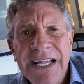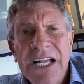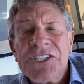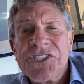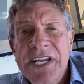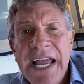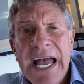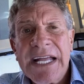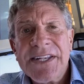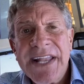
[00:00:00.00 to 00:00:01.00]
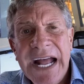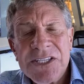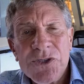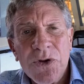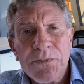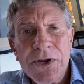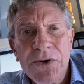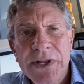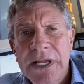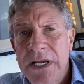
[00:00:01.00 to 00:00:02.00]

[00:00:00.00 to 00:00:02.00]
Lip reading: She had natural beauty.